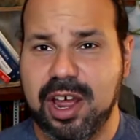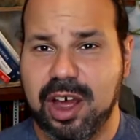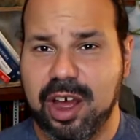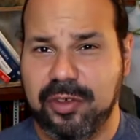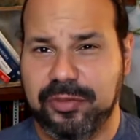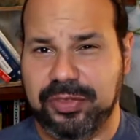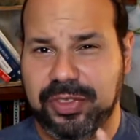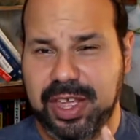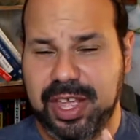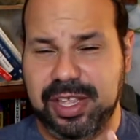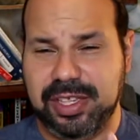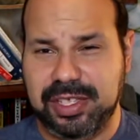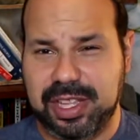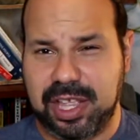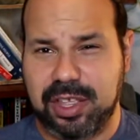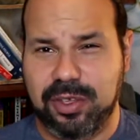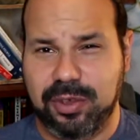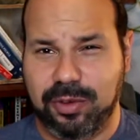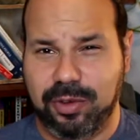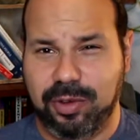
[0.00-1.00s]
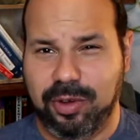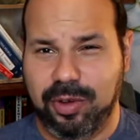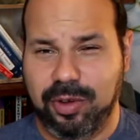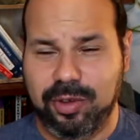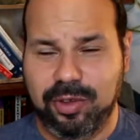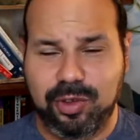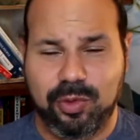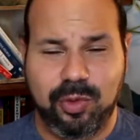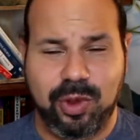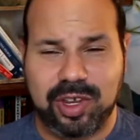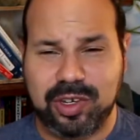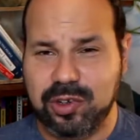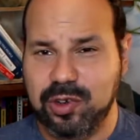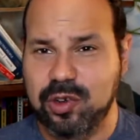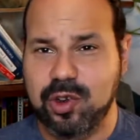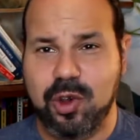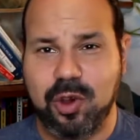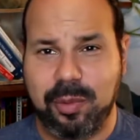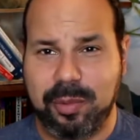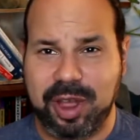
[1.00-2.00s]
of things that you want to
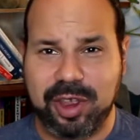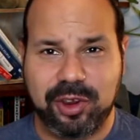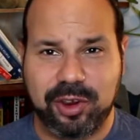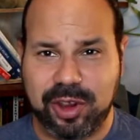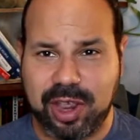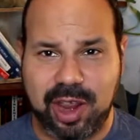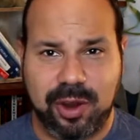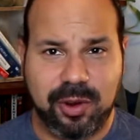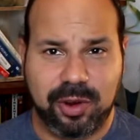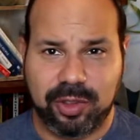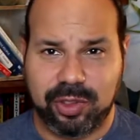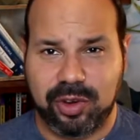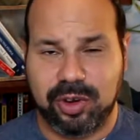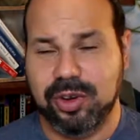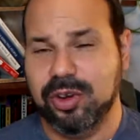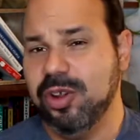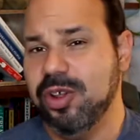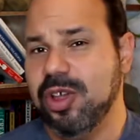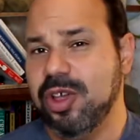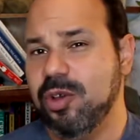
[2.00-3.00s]
know about your character.